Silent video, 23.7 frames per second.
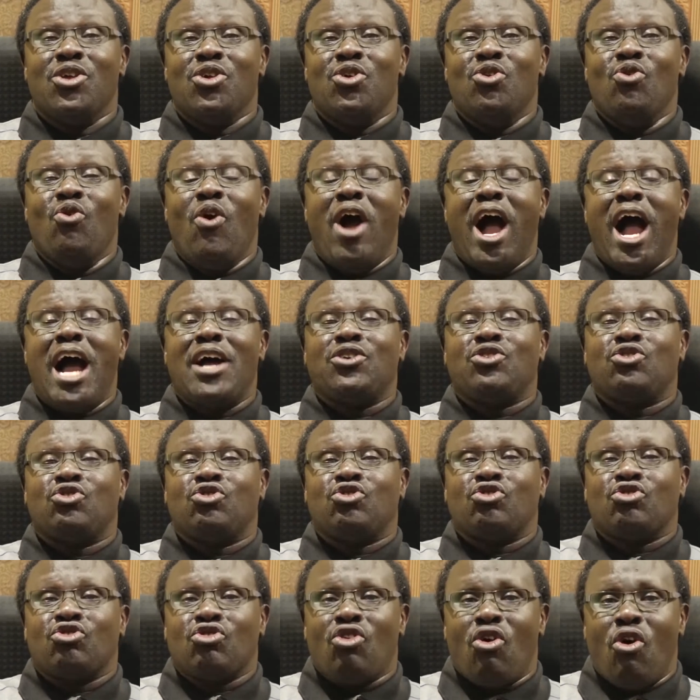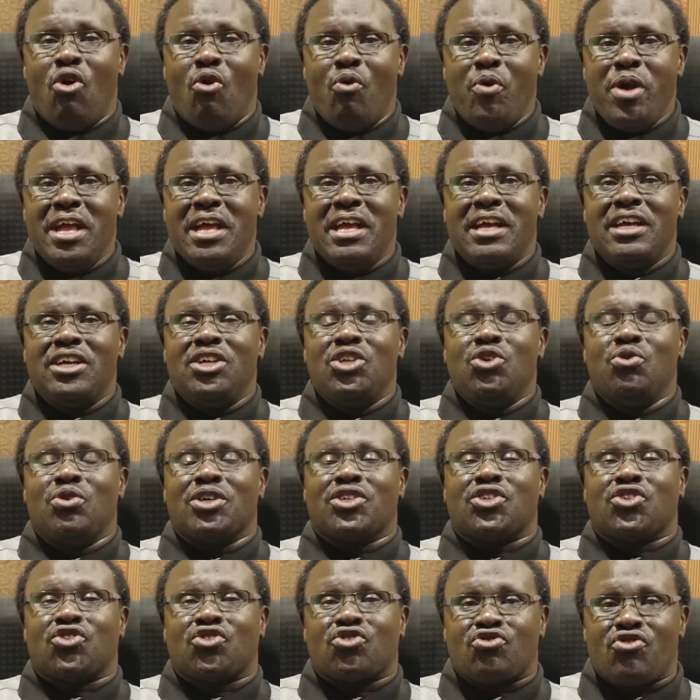You are drawing
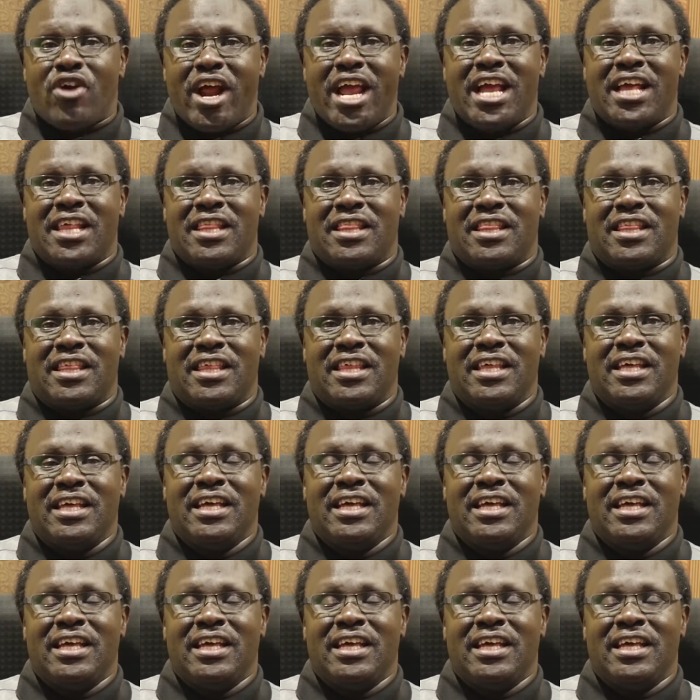your strength